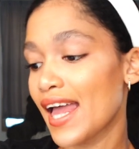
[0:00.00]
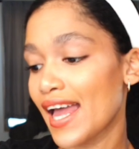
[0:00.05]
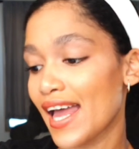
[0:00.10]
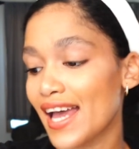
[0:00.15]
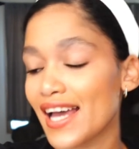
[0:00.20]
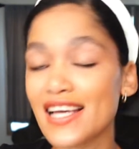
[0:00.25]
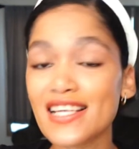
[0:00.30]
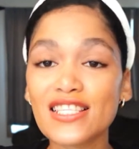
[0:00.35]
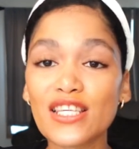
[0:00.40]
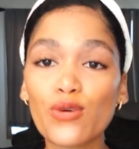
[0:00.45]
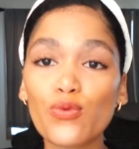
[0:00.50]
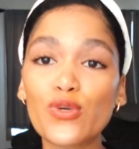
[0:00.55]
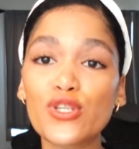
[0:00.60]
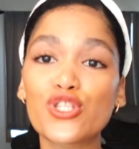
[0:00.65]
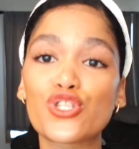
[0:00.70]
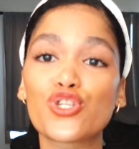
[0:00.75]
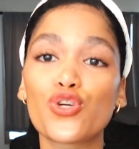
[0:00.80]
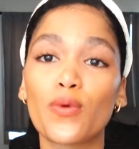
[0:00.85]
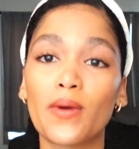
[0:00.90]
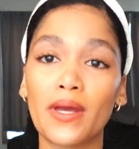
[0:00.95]
As I was
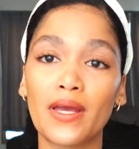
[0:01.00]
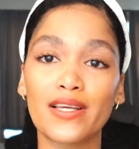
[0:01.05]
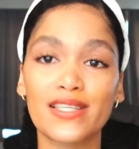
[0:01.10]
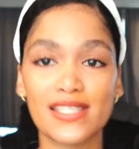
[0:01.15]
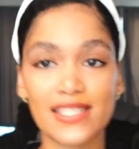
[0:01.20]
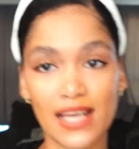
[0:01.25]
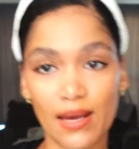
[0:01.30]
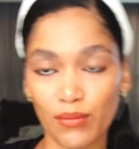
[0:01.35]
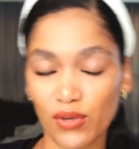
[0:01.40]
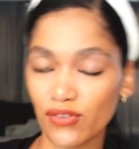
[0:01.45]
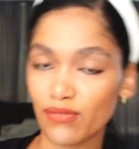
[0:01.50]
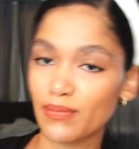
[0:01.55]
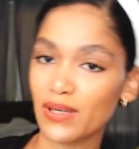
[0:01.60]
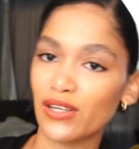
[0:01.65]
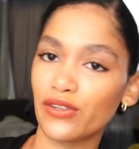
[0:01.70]
doing some of my